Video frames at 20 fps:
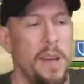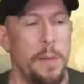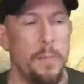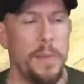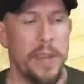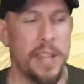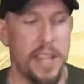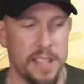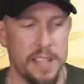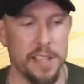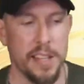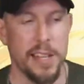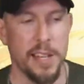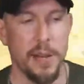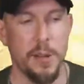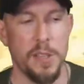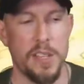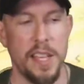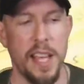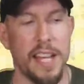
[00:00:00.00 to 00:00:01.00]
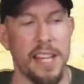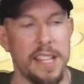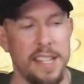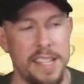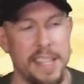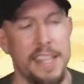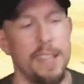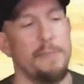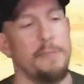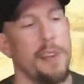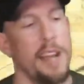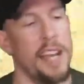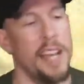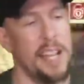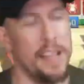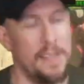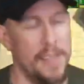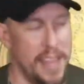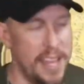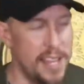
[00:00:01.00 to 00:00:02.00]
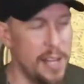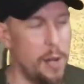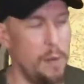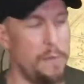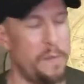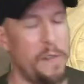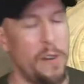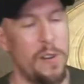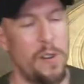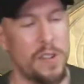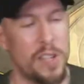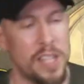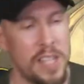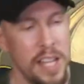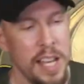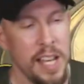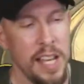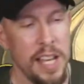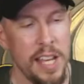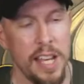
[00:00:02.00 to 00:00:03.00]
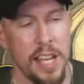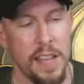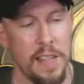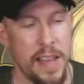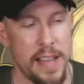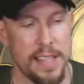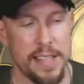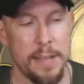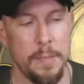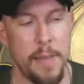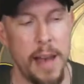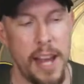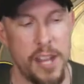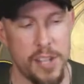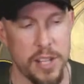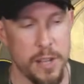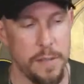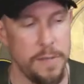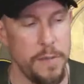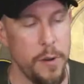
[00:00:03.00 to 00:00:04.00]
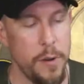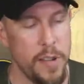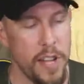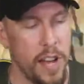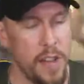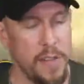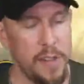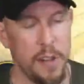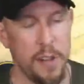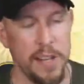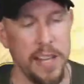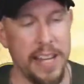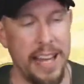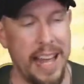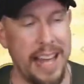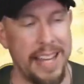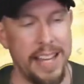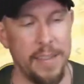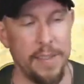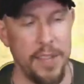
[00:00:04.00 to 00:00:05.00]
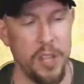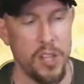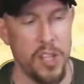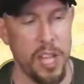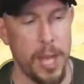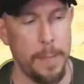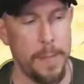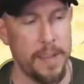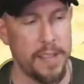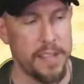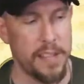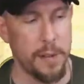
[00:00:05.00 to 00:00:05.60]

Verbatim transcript: because it's a go second team, right? And they go first, and that's the magic of Vogoth. You don't need any of these champions to